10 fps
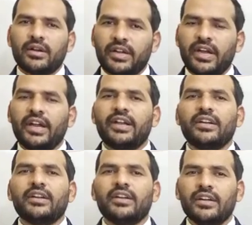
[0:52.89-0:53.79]
GATE,
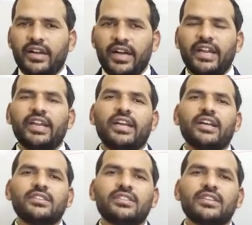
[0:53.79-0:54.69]

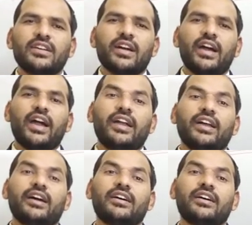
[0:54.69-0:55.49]
IAS and